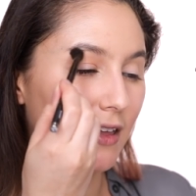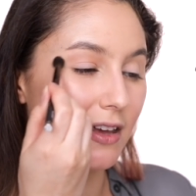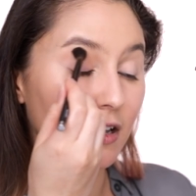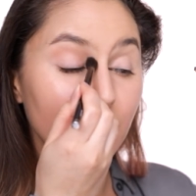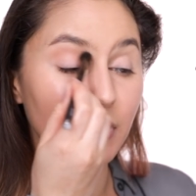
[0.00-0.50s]
I
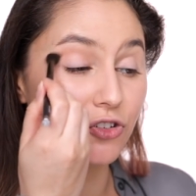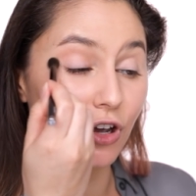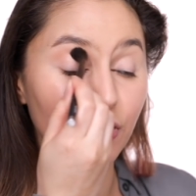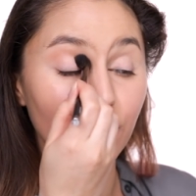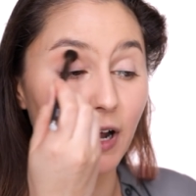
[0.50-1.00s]
think a
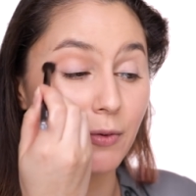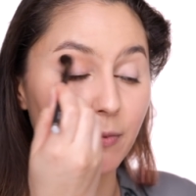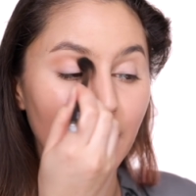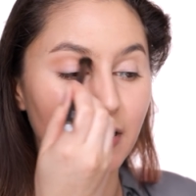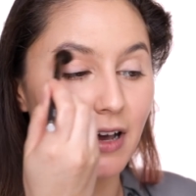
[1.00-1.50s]
mid-tone gray would
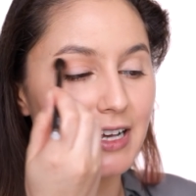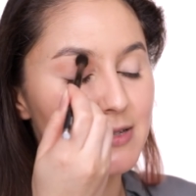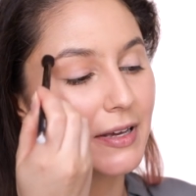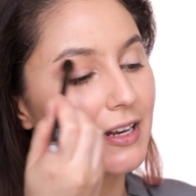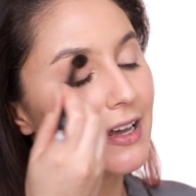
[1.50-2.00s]
have been
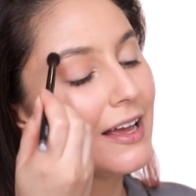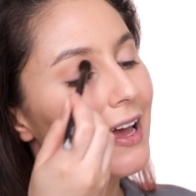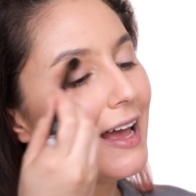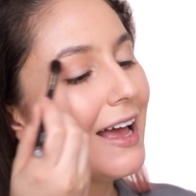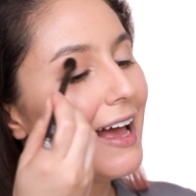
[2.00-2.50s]
nice, but
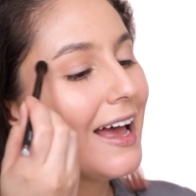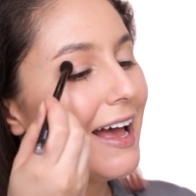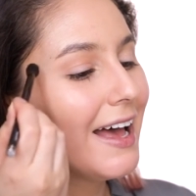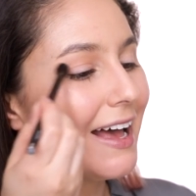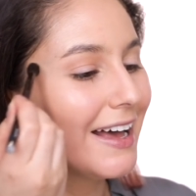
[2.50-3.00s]

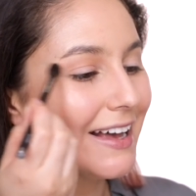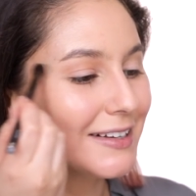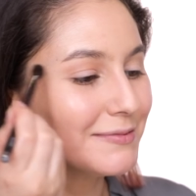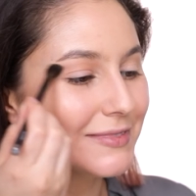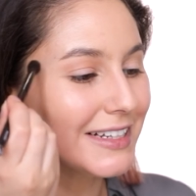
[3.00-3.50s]

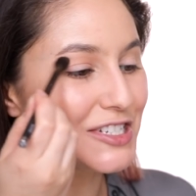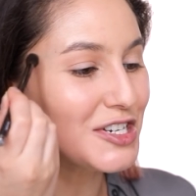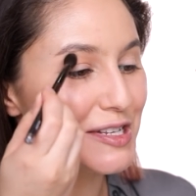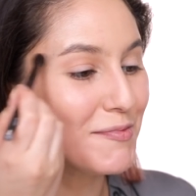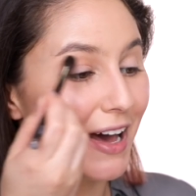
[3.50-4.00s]
that's
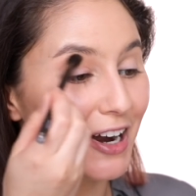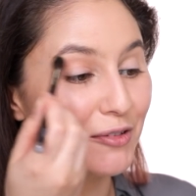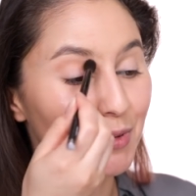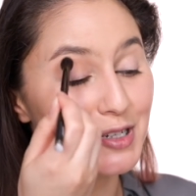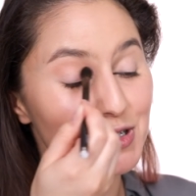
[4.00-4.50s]
just a matter
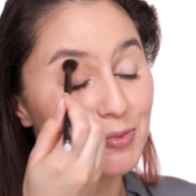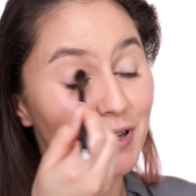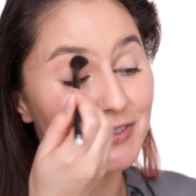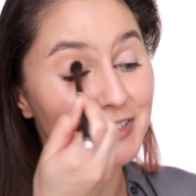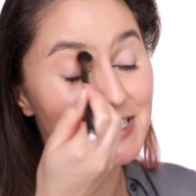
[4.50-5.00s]
of personal
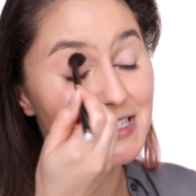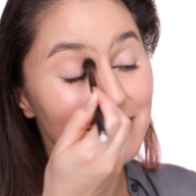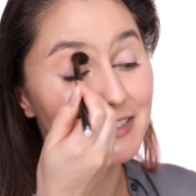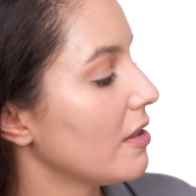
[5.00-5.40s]
preference.